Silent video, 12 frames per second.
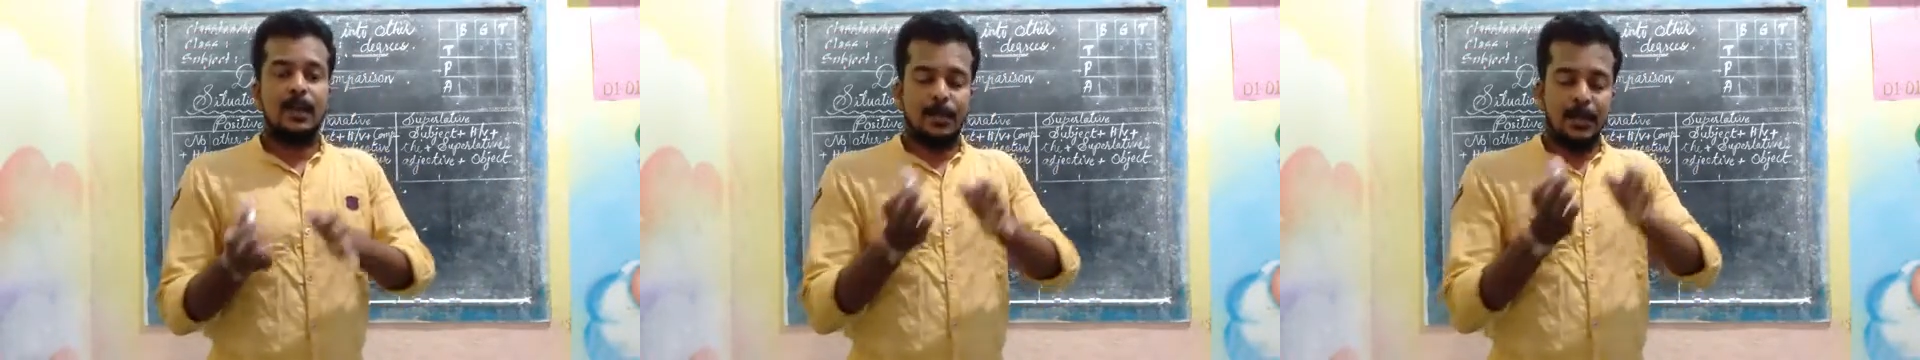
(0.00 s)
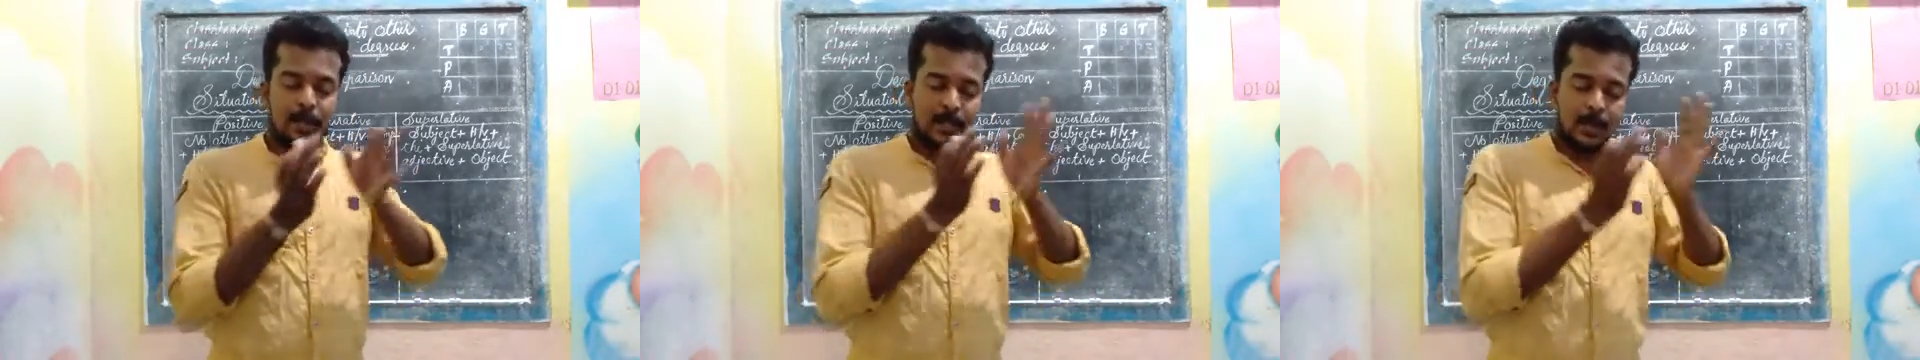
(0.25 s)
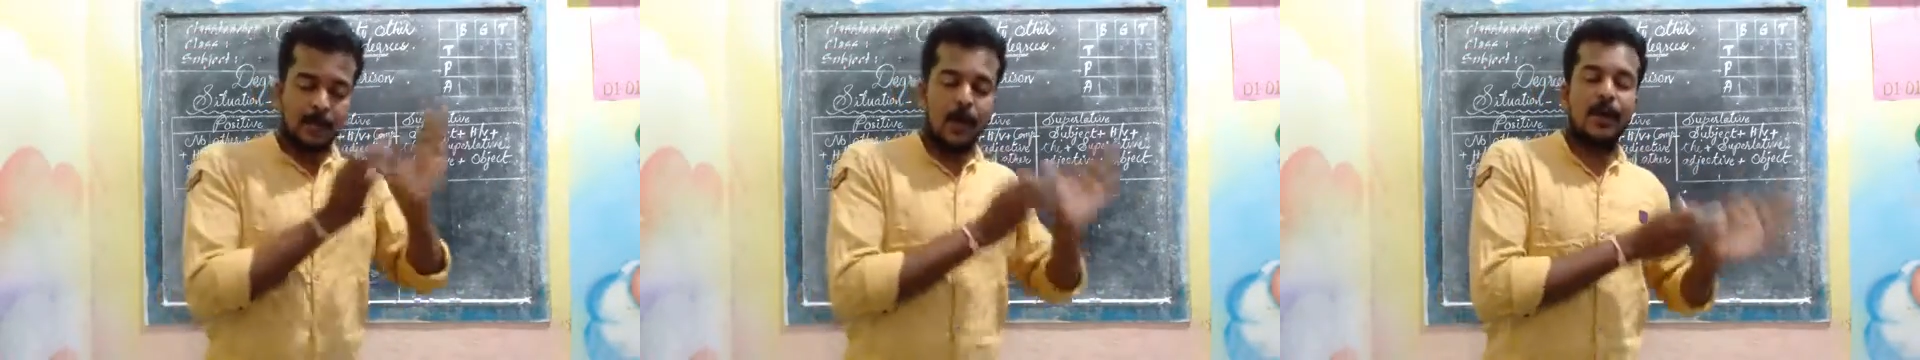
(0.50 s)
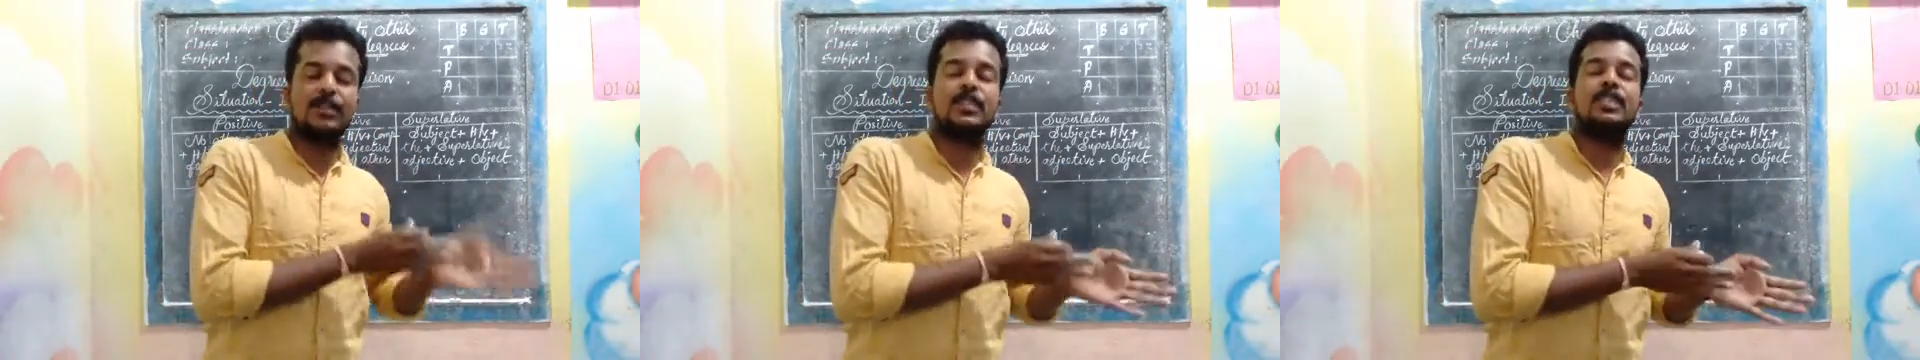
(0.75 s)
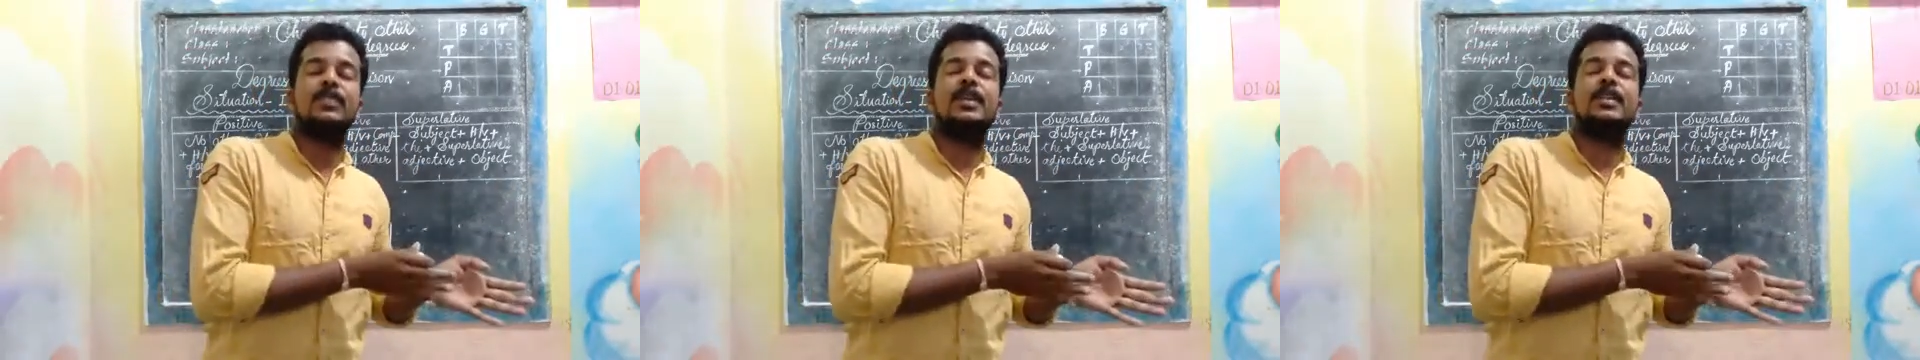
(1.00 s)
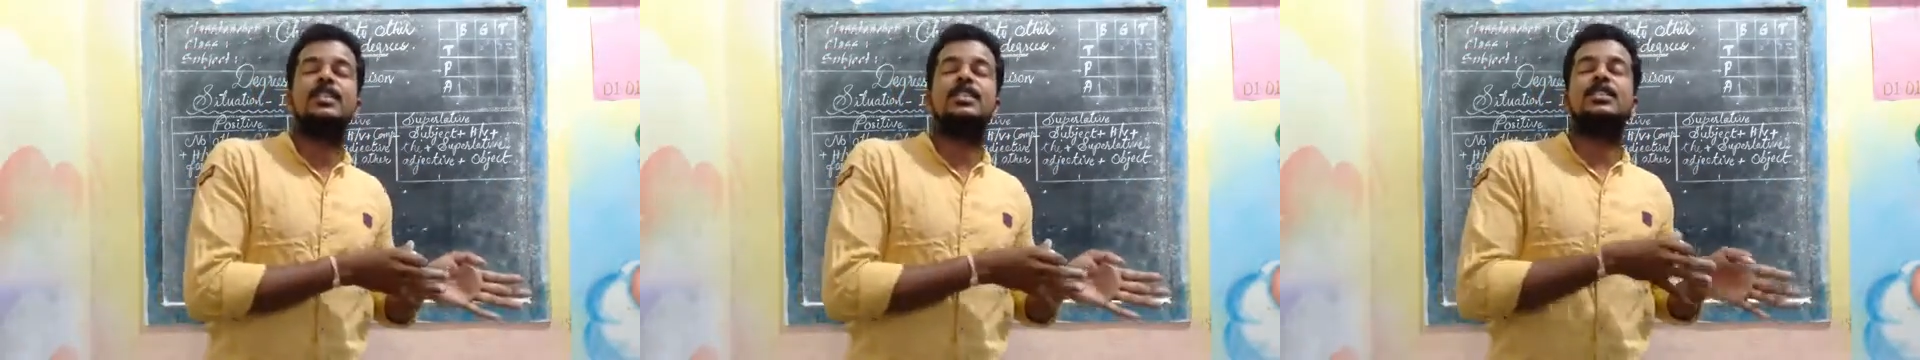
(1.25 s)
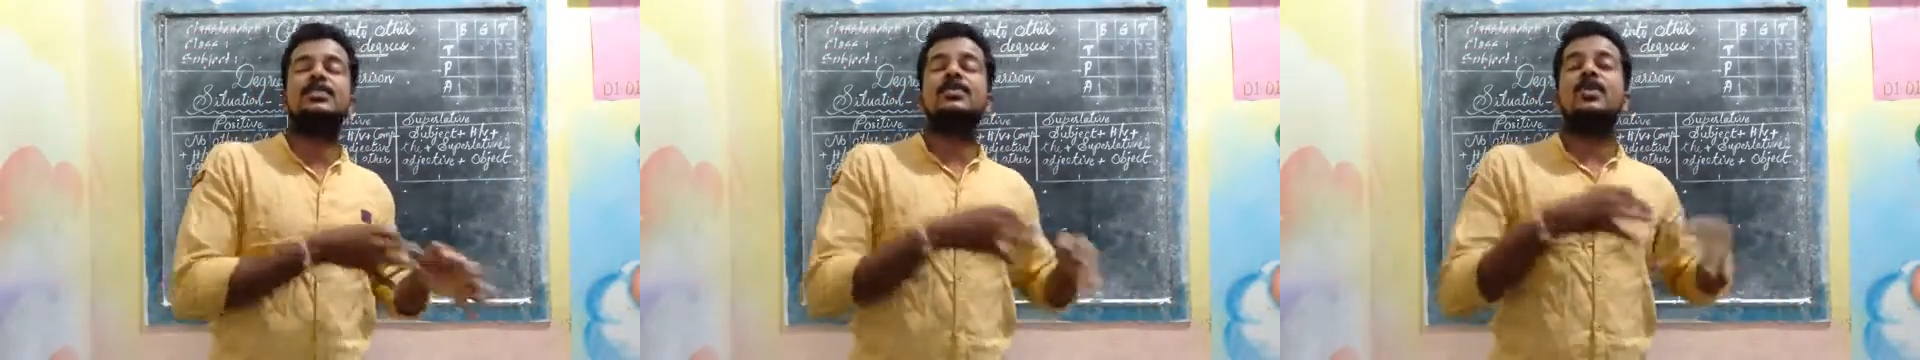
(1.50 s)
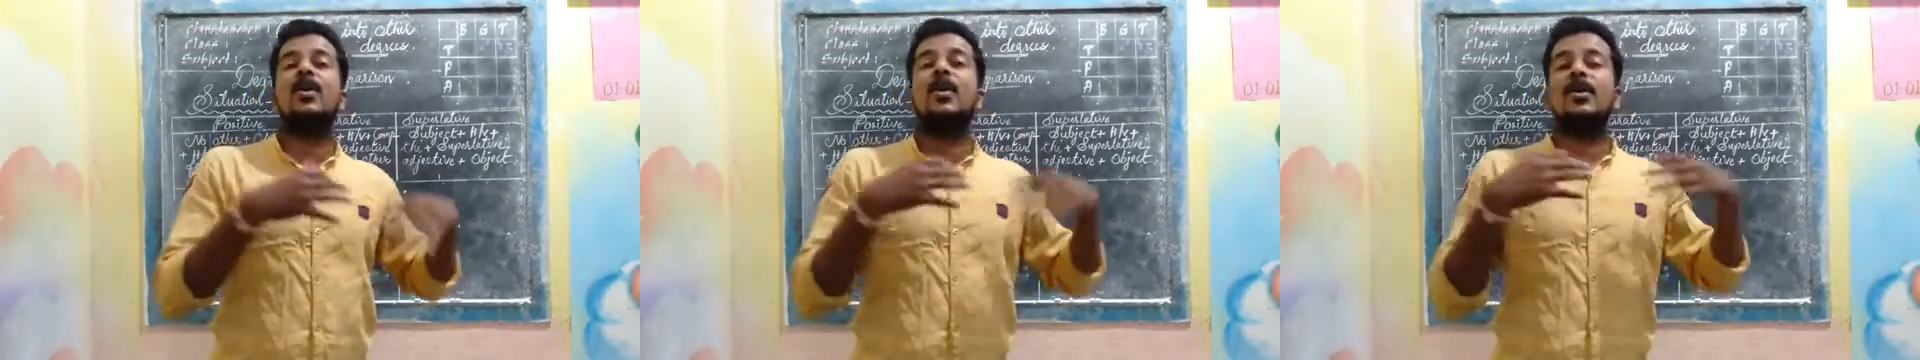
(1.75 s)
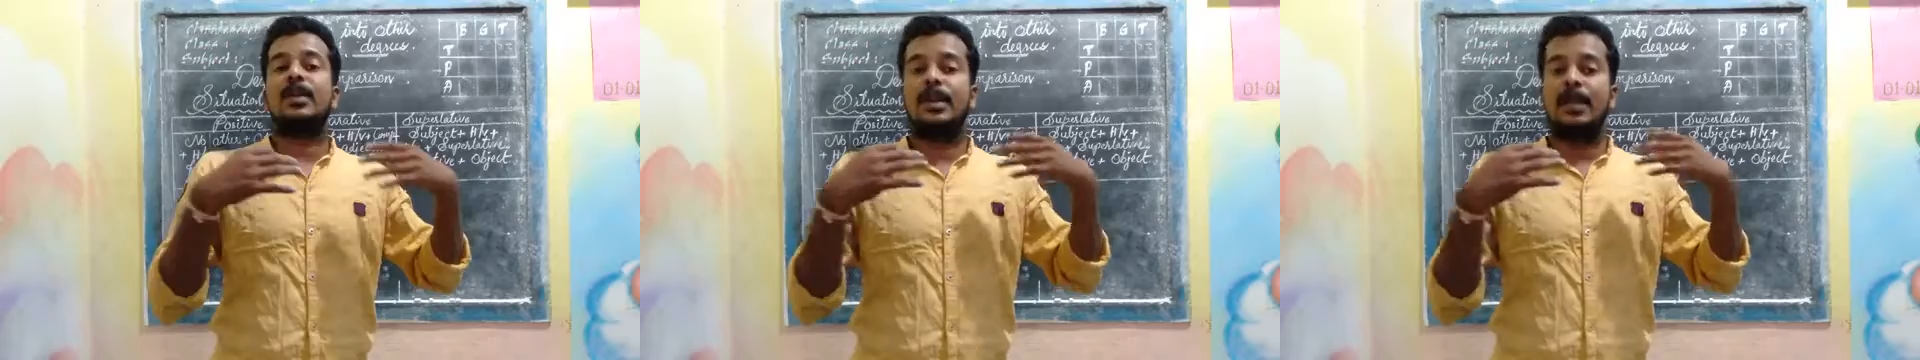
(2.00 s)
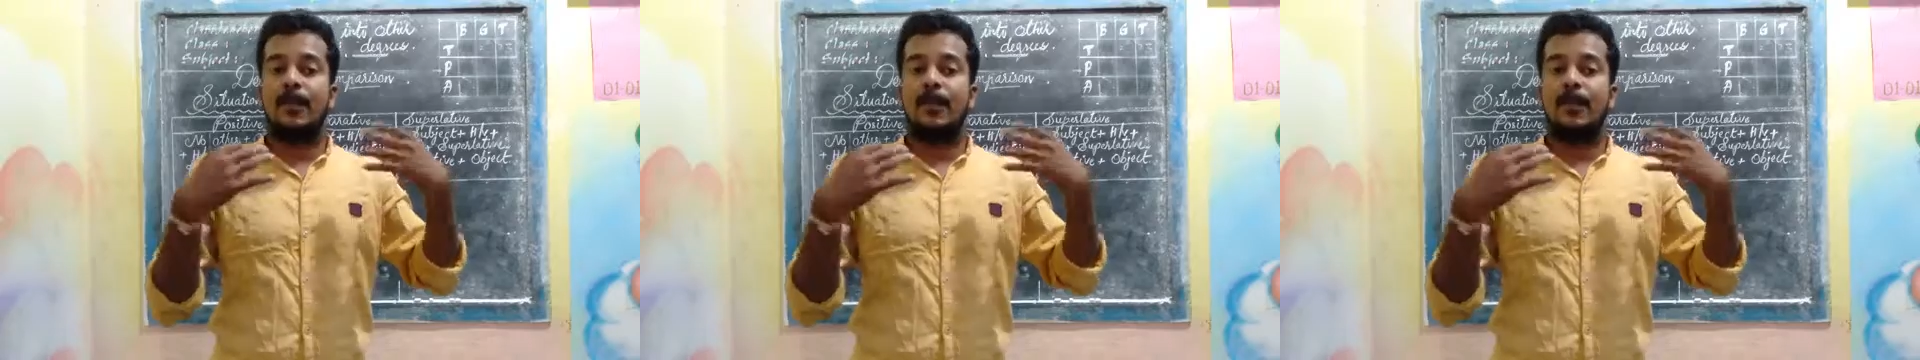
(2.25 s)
maybe the positive adjectives or